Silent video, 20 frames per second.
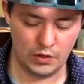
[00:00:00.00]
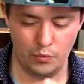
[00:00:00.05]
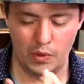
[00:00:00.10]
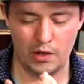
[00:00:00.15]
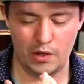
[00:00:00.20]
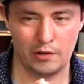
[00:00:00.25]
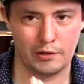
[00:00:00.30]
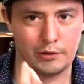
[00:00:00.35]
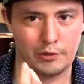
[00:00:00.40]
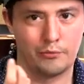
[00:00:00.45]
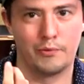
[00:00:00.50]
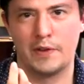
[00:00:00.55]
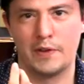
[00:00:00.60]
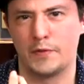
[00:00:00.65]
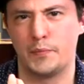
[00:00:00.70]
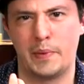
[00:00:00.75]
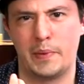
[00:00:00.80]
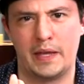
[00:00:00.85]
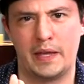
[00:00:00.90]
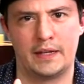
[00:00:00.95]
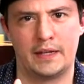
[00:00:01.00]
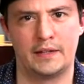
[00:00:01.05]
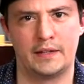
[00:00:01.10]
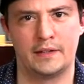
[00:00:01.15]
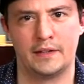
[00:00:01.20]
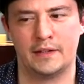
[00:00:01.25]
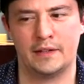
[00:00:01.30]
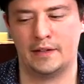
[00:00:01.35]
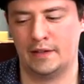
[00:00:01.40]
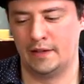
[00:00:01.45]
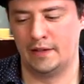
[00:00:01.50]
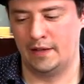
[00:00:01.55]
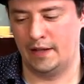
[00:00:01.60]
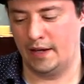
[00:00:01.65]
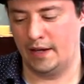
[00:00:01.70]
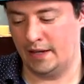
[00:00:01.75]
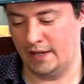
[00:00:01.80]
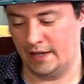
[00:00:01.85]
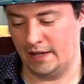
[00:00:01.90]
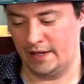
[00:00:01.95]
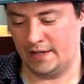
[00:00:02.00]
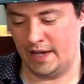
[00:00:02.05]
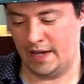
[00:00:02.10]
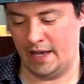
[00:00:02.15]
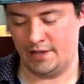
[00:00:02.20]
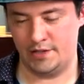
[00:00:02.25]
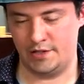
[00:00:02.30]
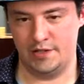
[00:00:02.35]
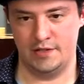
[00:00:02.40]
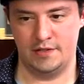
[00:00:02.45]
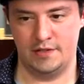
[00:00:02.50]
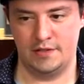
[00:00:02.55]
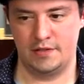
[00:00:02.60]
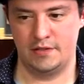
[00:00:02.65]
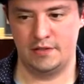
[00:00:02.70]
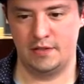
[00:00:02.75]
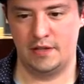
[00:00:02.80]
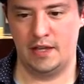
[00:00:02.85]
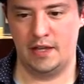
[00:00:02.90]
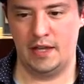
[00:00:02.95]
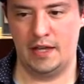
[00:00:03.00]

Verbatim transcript: You wear a little wristband and it attaches,